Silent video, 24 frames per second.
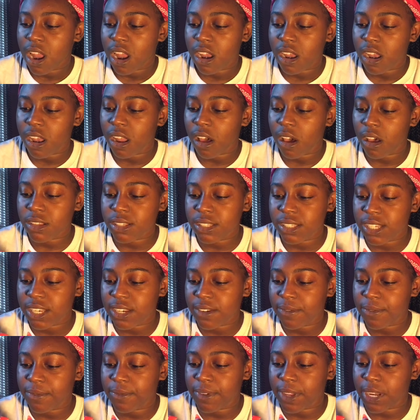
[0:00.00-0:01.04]

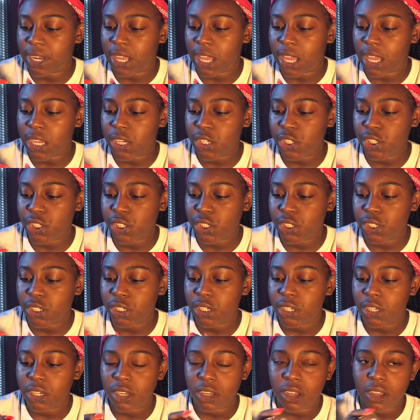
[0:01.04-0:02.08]
Lasting Finish
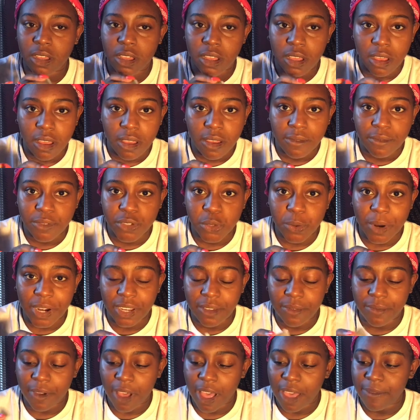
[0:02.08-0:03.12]
for
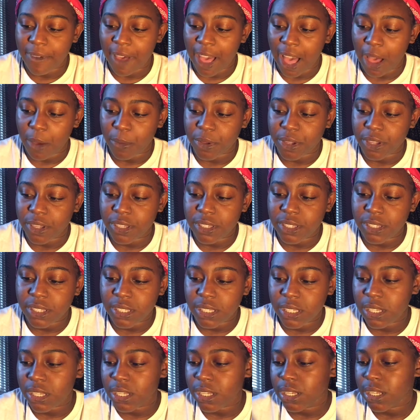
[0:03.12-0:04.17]
25 hours,